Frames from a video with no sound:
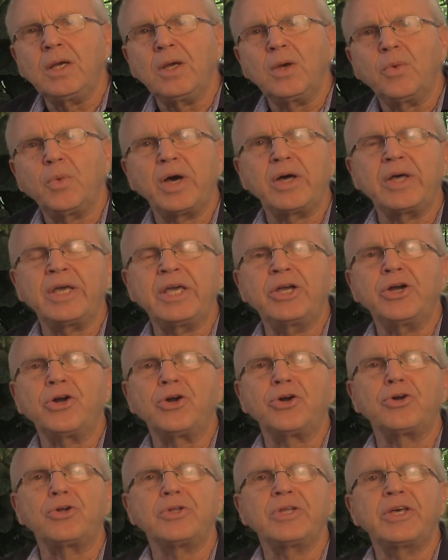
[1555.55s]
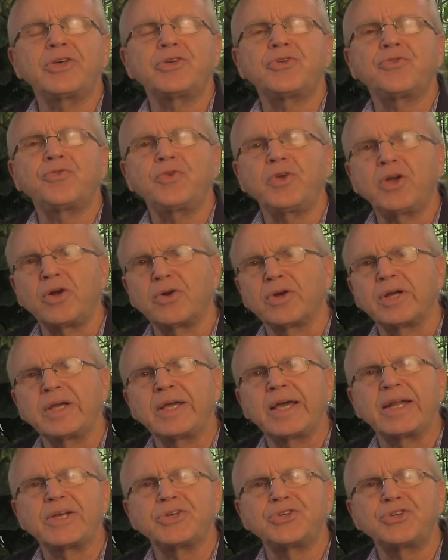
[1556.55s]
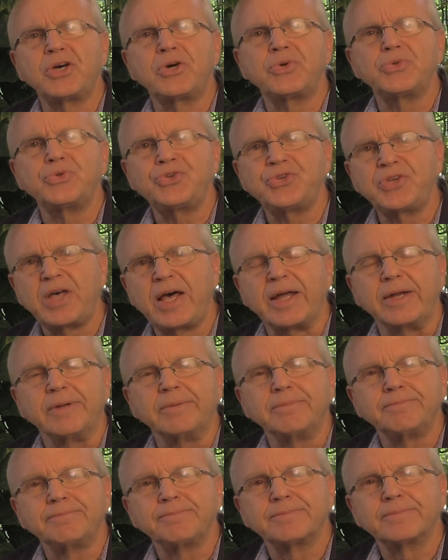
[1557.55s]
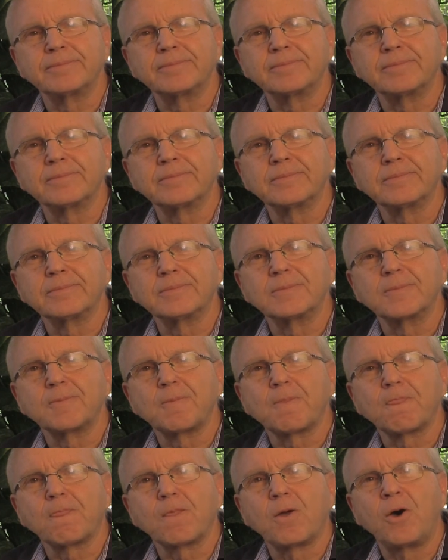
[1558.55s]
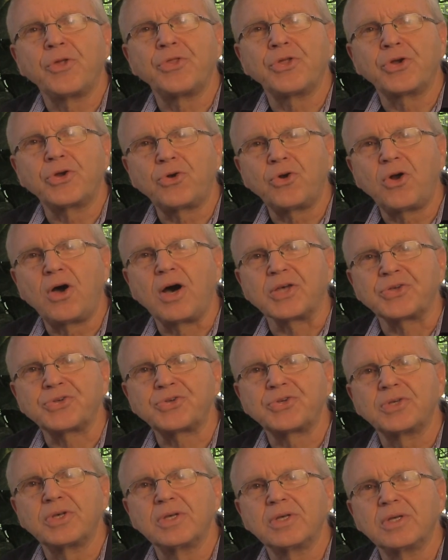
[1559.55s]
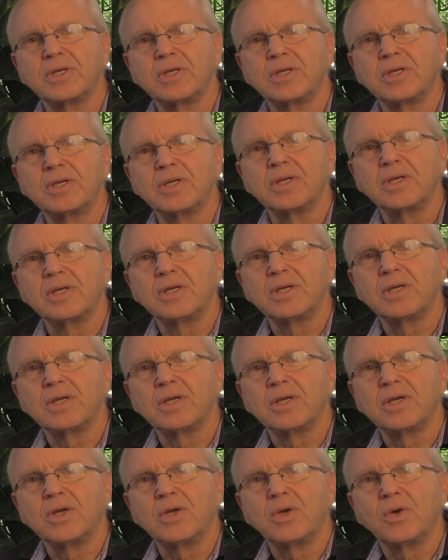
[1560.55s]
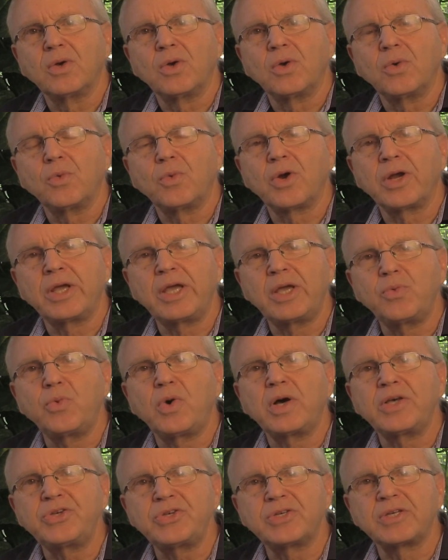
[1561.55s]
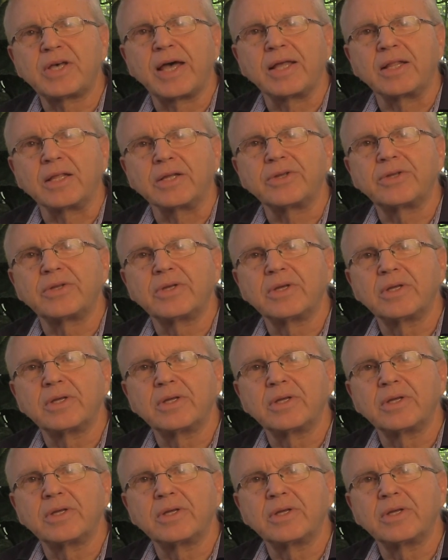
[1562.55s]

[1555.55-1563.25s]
Well, he hurled his fury at his own son on the cross, where he was silent